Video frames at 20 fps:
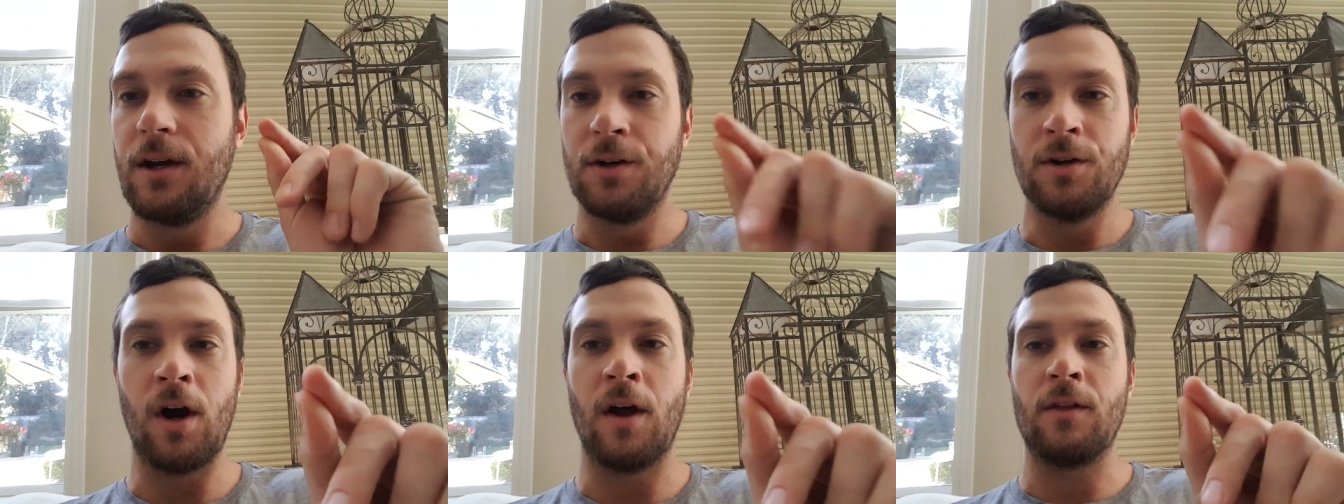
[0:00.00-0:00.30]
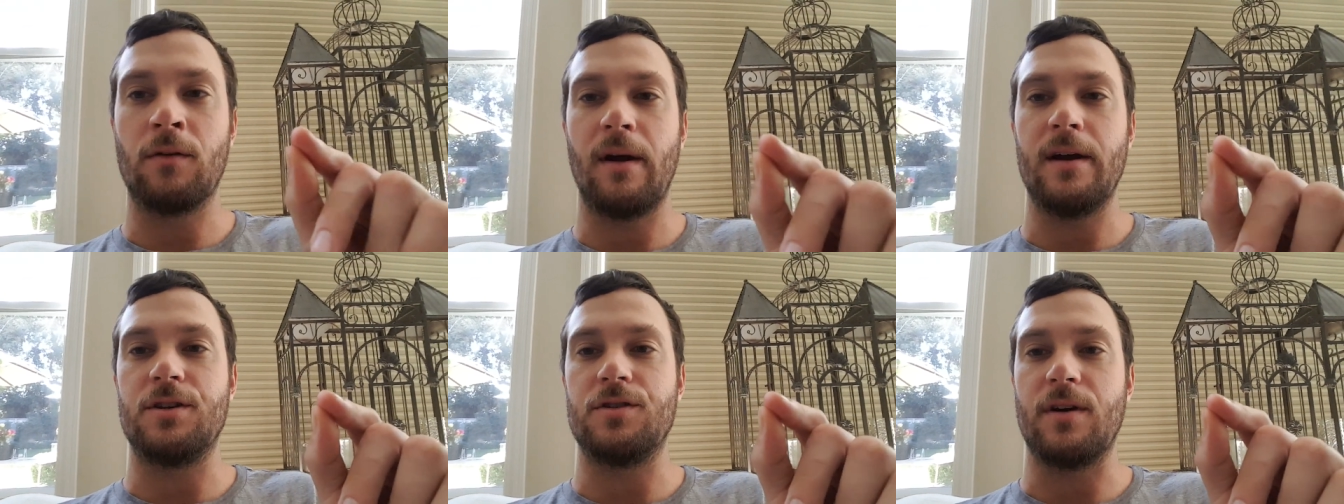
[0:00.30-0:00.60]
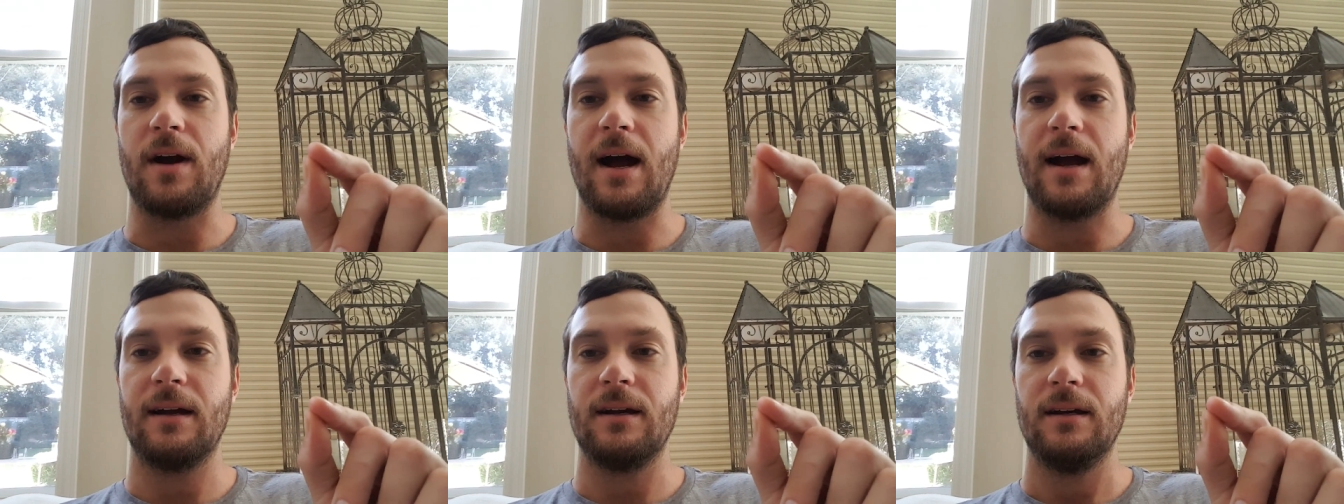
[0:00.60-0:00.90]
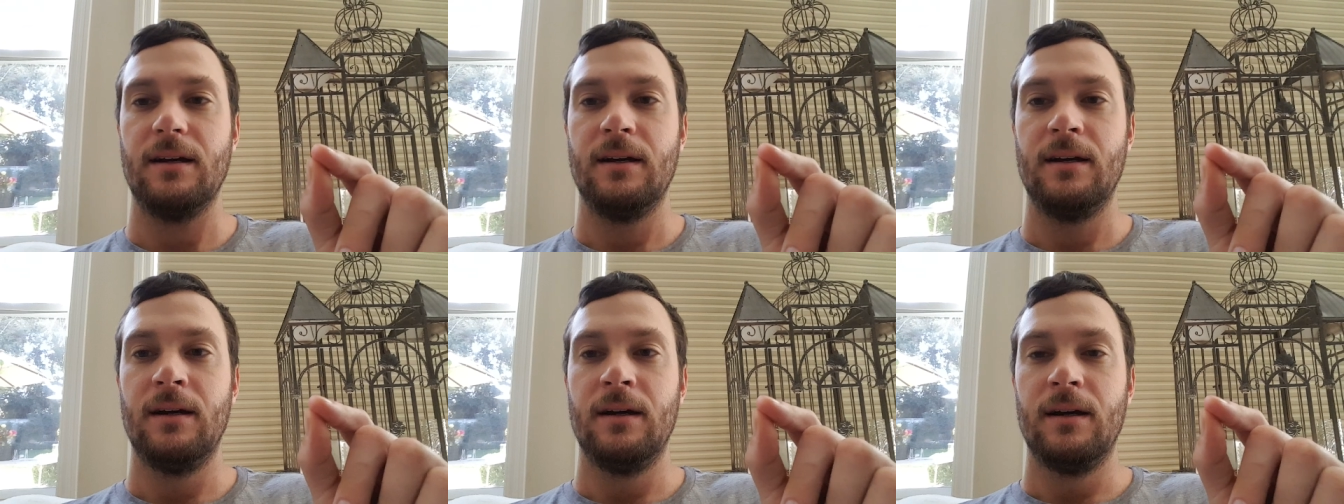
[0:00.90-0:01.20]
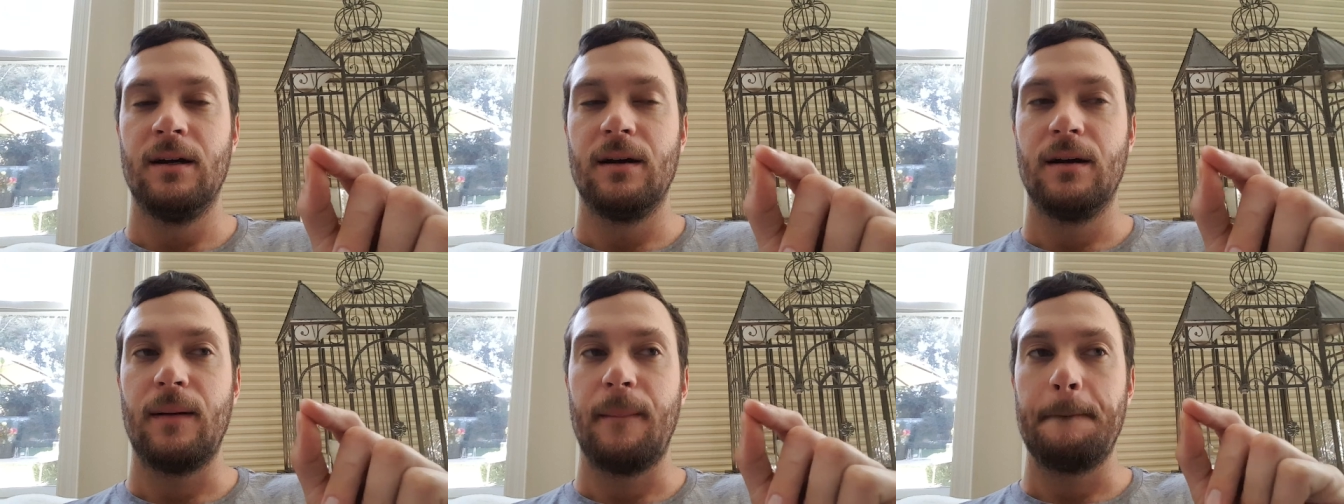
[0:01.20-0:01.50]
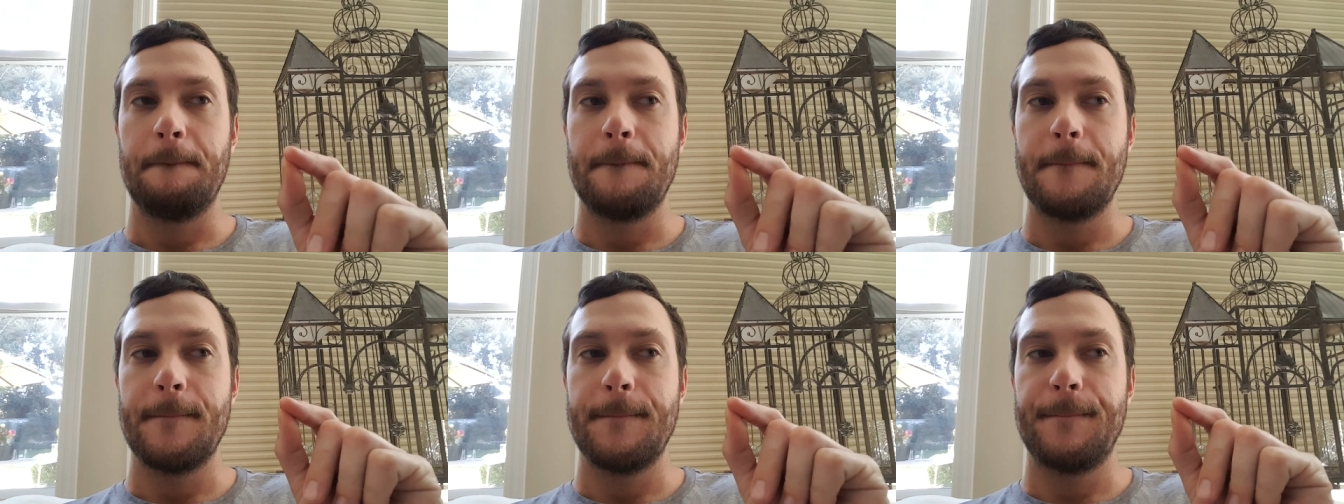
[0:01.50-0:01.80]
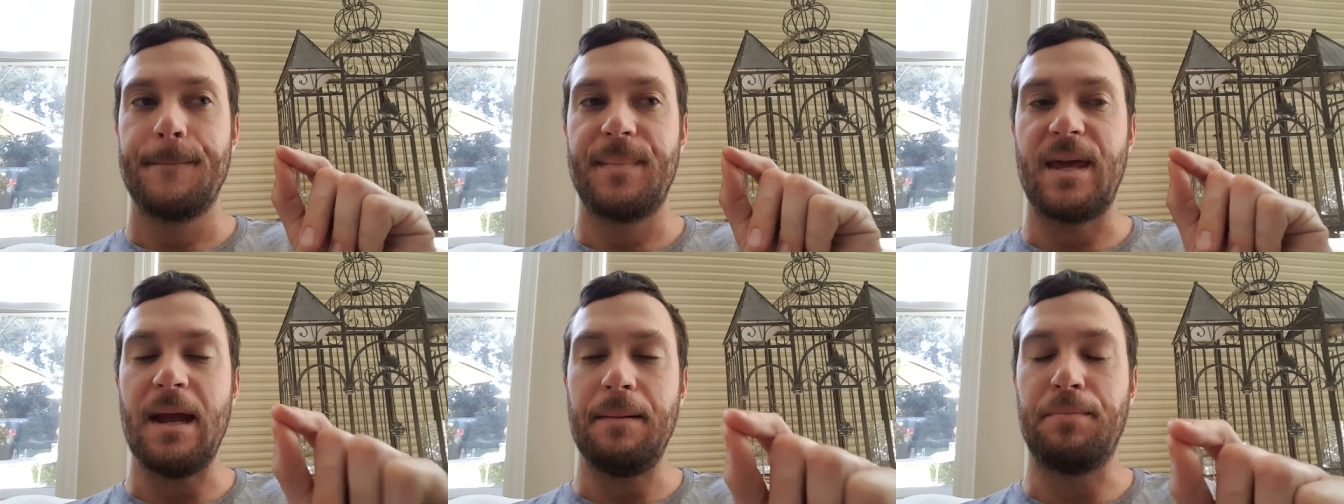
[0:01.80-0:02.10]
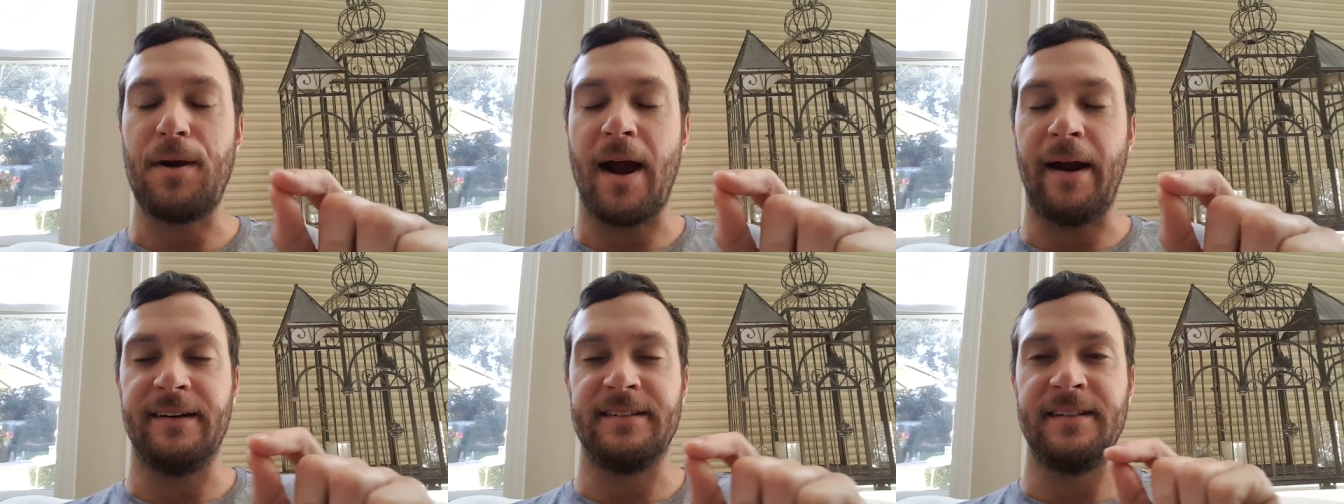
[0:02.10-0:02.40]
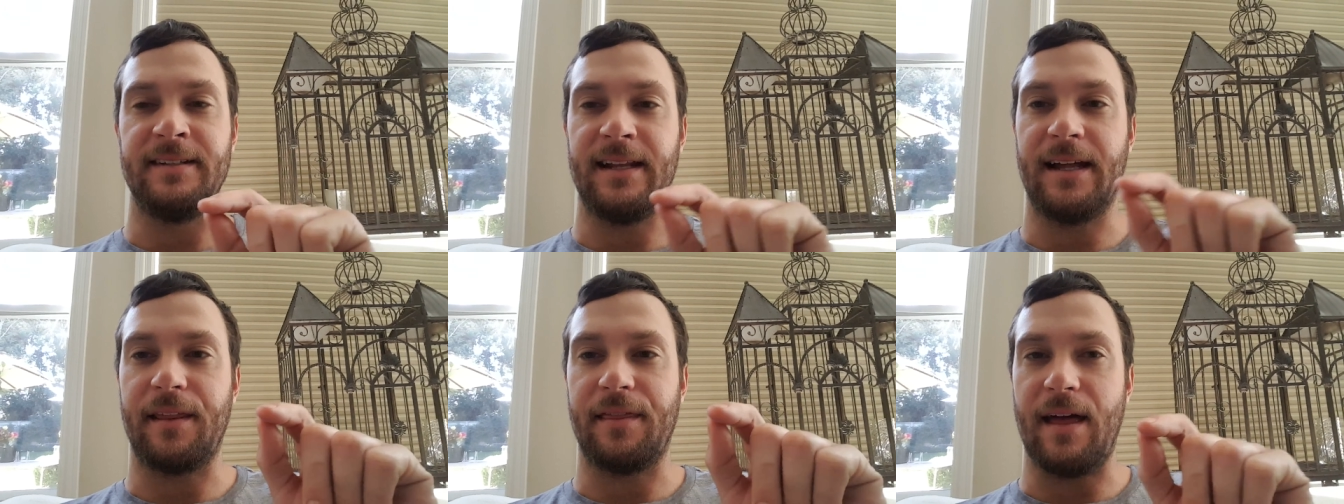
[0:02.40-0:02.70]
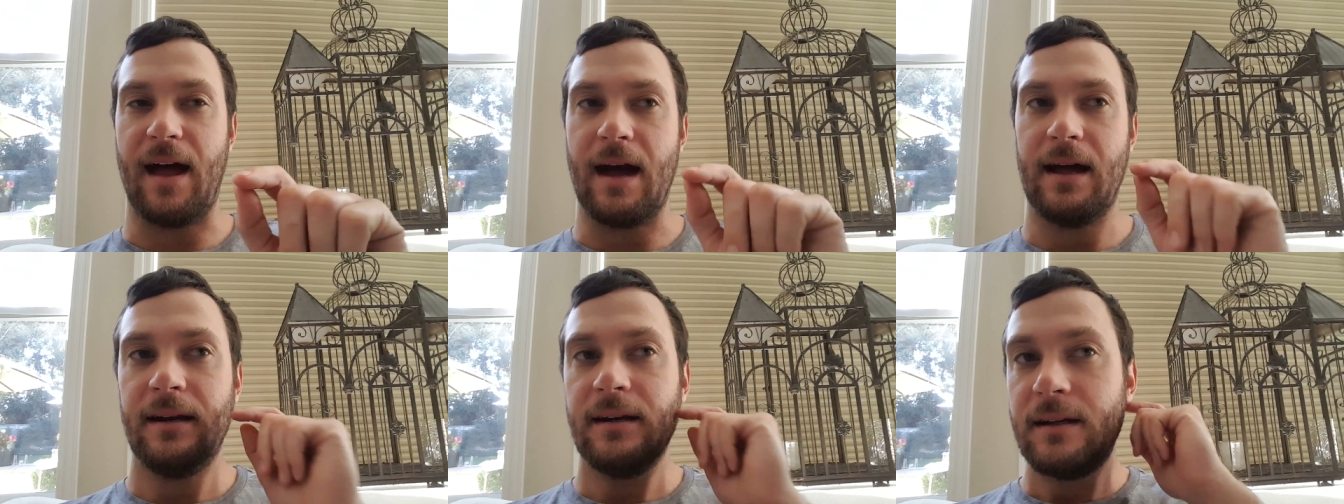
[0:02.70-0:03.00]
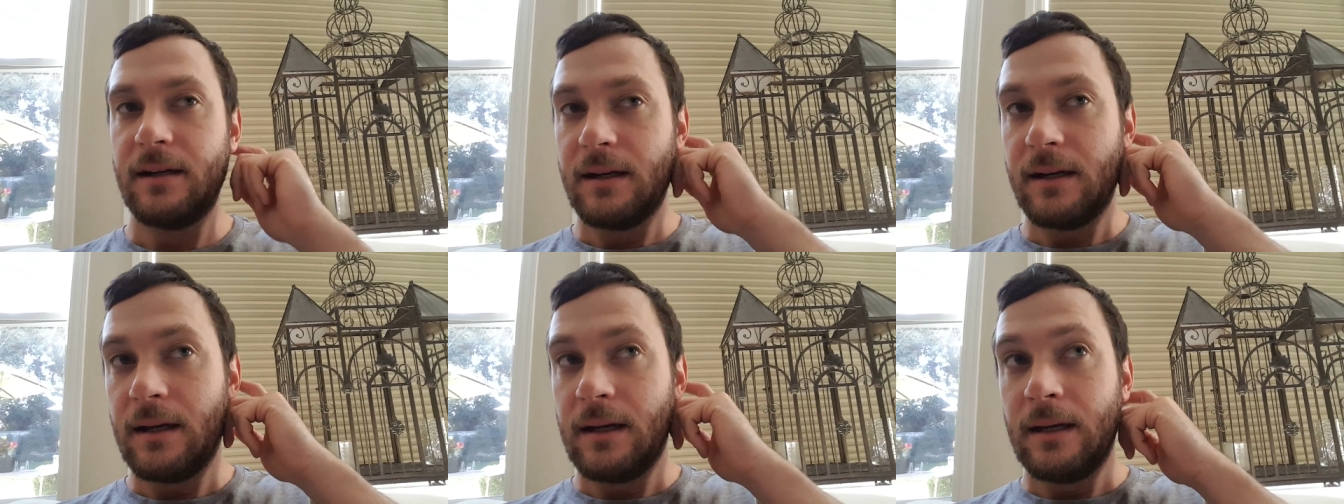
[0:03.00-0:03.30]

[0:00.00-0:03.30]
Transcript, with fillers: you're on the right track. Keep practicing like that.